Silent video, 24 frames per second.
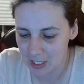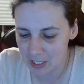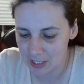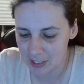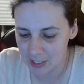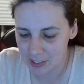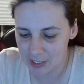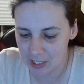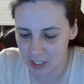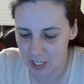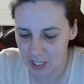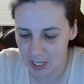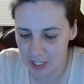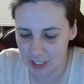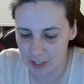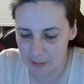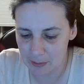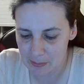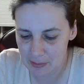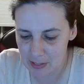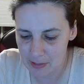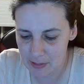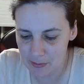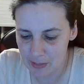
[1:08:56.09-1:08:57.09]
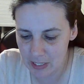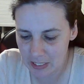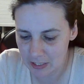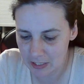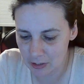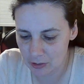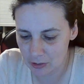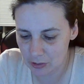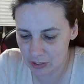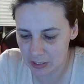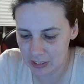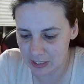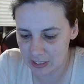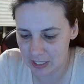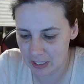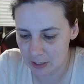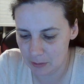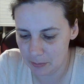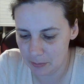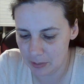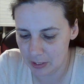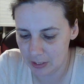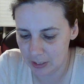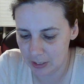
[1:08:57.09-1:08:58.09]
A commitment to
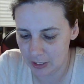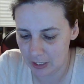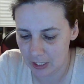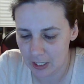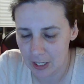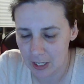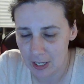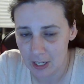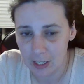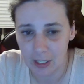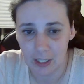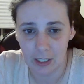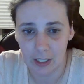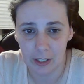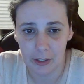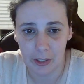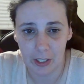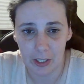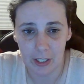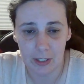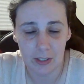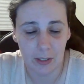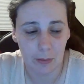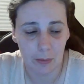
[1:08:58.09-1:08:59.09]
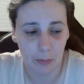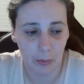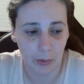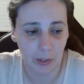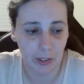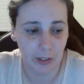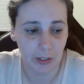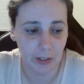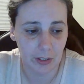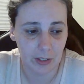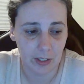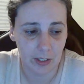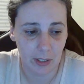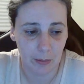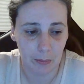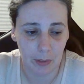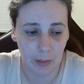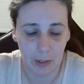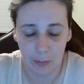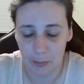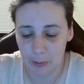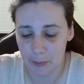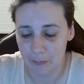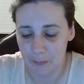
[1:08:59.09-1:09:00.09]
sustainability. I know that's important to some
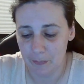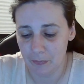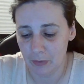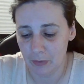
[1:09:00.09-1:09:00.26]
people.